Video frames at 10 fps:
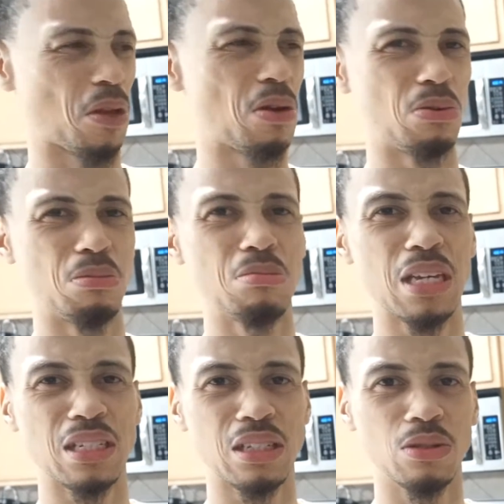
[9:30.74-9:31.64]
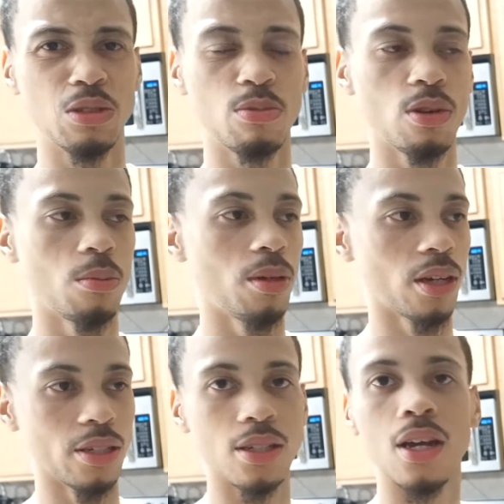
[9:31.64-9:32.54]
oh, tastes a little spoiled
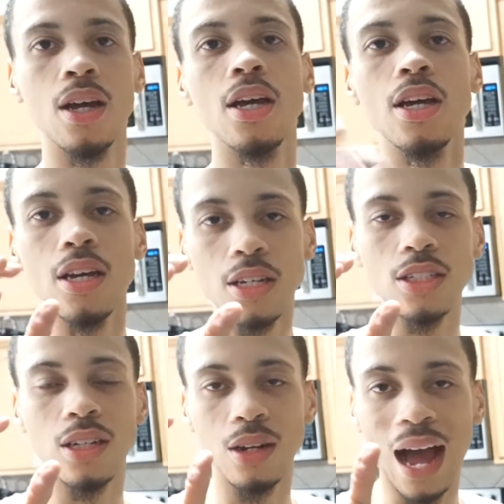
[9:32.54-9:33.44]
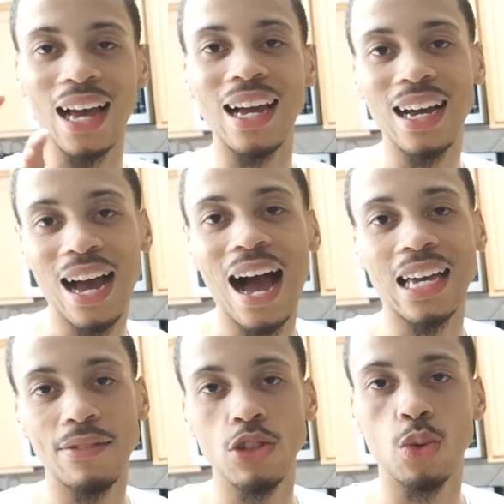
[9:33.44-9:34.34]
because she, I, I
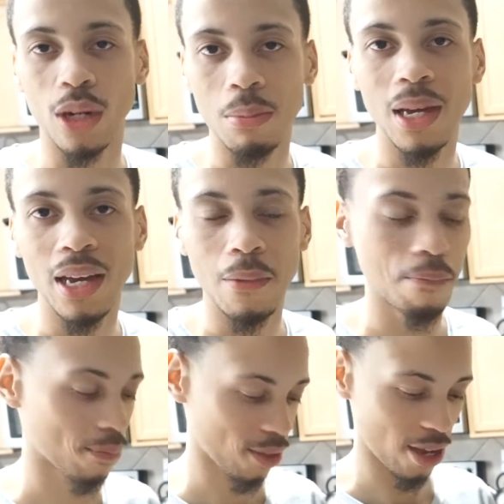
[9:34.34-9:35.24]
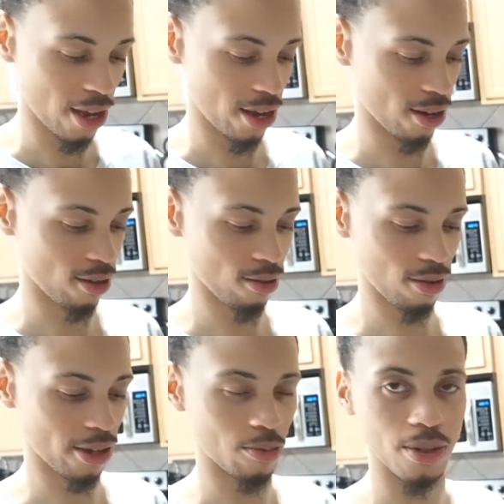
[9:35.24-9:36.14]
give it to her in bed. And
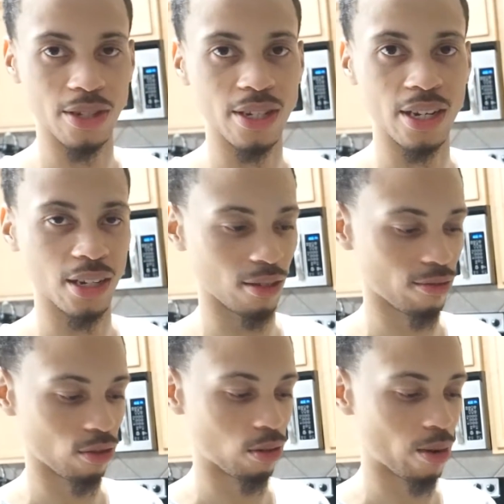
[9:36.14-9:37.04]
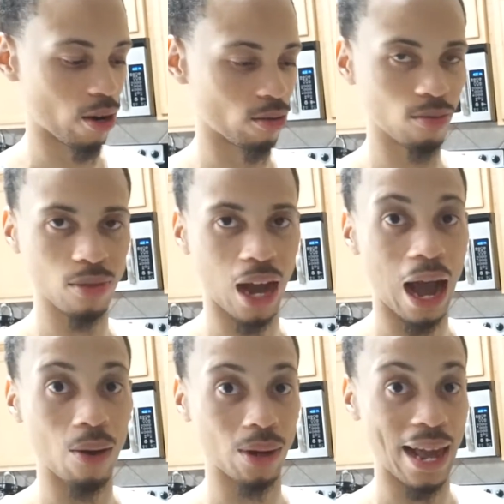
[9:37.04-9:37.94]
it's been sitting for about an
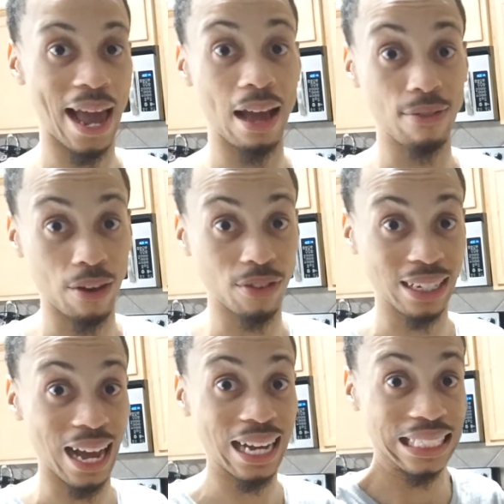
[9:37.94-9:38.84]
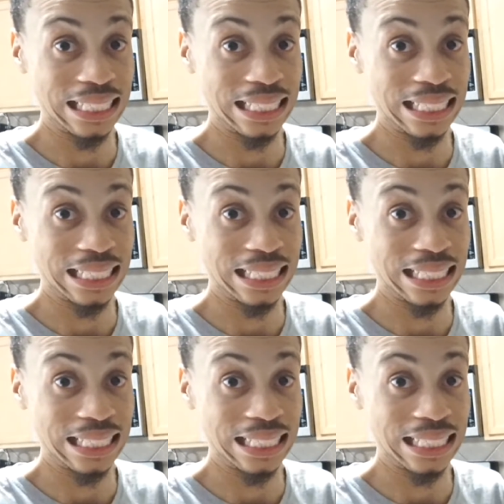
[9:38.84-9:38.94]
hour and a half. I forgot.